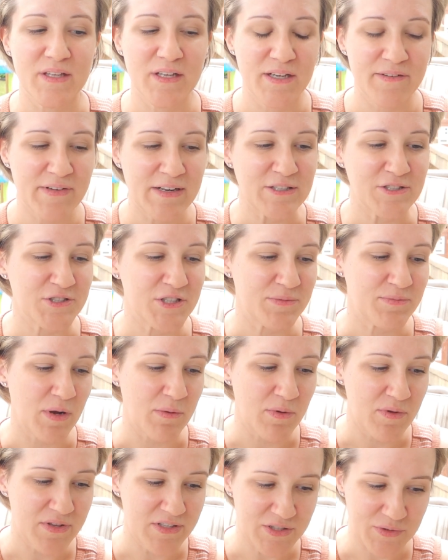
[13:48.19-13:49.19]
Eventually,
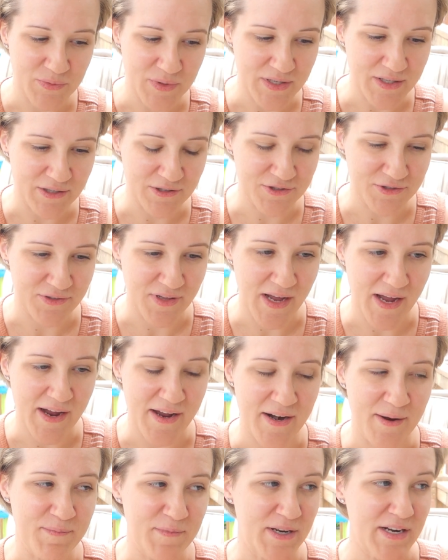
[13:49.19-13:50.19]
probably this week, I'll do that.
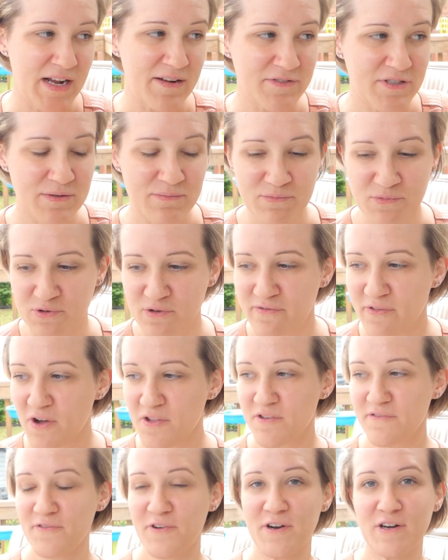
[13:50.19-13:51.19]
And I'm going to have to move all
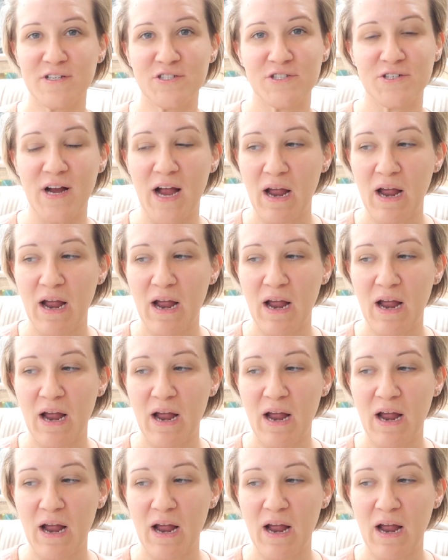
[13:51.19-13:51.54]
the furniture